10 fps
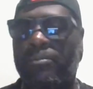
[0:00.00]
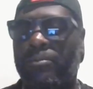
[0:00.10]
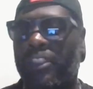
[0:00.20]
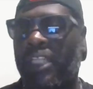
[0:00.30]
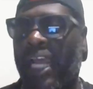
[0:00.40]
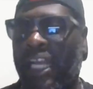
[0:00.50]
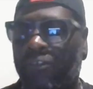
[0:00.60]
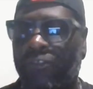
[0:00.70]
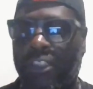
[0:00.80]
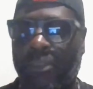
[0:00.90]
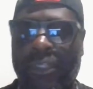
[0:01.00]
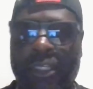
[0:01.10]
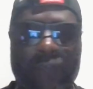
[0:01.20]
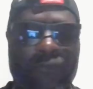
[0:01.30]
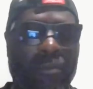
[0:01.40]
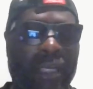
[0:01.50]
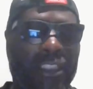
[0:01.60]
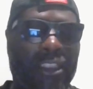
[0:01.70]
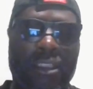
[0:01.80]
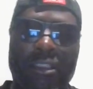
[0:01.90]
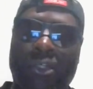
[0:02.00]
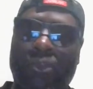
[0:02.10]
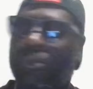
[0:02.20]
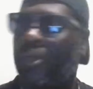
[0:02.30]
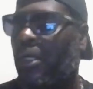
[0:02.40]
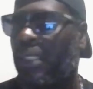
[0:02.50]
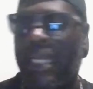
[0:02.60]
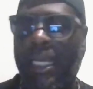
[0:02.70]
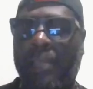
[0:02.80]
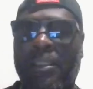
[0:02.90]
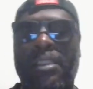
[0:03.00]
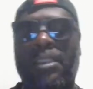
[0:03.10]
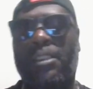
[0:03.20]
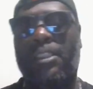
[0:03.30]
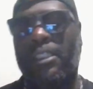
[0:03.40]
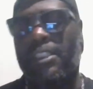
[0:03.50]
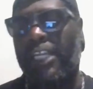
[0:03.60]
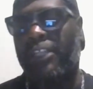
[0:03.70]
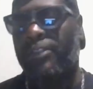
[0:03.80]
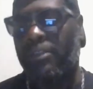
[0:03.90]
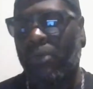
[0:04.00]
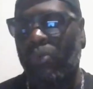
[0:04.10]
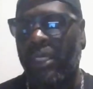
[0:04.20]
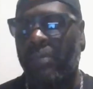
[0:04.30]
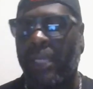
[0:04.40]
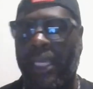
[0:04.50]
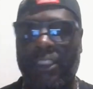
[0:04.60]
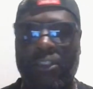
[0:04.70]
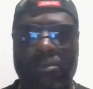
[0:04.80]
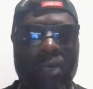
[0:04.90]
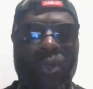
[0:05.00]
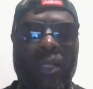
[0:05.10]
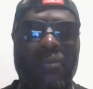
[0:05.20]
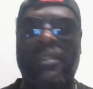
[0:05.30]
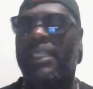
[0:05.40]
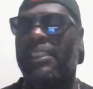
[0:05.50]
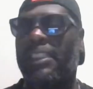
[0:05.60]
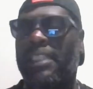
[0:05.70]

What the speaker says: It's going to ask for some of your information. Go through all of that. It's going to take you to my webpage. On my webpage, that's